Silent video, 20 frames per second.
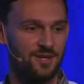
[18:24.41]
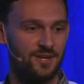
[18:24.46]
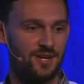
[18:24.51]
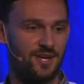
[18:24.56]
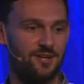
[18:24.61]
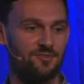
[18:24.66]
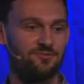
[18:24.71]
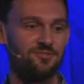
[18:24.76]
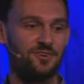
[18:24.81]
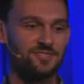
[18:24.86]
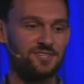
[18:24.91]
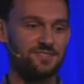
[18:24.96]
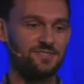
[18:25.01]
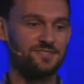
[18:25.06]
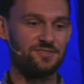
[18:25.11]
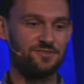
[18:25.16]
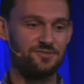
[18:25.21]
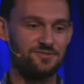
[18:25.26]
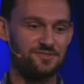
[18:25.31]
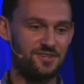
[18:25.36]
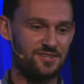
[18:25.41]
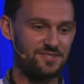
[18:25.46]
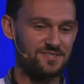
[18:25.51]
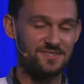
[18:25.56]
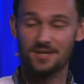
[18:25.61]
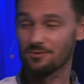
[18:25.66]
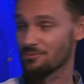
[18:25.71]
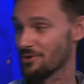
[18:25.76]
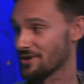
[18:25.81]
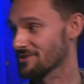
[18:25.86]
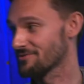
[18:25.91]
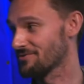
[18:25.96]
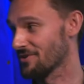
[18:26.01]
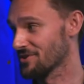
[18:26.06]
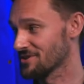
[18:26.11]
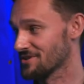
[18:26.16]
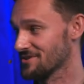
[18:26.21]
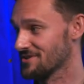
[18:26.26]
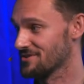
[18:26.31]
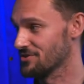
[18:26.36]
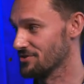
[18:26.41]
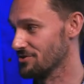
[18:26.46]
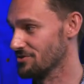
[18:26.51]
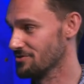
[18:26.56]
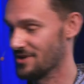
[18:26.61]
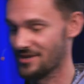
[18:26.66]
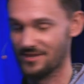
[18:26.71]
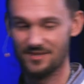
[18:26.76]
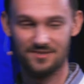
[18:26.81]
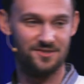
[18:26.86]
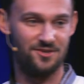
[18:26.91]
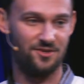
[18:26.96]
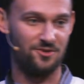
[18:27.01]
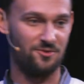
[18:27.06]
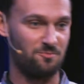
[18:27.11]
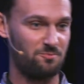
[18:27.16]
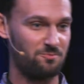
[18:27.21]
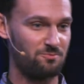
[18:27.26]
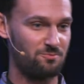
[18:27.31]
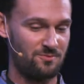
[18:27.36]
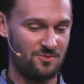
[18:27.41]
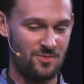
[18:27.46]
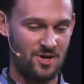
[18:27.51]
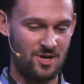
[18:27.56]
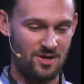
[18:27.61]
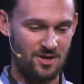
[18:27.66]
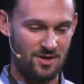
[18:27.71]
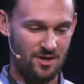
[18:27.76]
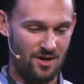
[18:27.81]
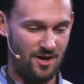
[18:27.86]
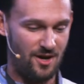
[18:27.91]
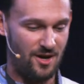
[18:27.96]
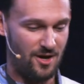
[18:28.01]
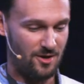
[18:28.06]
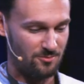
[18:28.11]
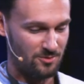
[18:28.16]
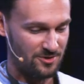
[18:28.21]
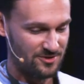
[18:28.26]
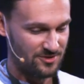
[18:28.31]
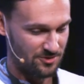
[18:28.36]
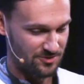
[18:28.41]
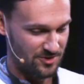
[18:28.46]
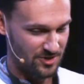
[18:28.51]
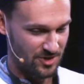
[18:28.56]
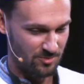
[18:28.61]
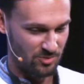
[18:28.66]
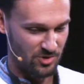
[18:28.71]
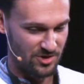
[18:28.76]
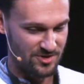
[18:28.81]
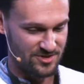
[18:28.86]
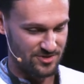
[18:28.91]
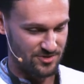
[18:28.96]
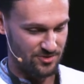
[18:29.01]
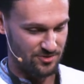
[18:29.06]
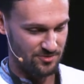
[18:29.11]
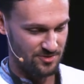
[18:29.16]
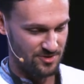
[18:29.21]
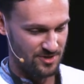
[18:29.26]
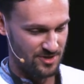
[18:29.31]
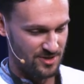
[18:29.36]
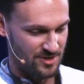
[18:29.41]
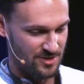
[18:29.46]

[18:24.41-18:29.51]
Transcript: And function 2 is going to say running function 2, and it's going to return the number 2.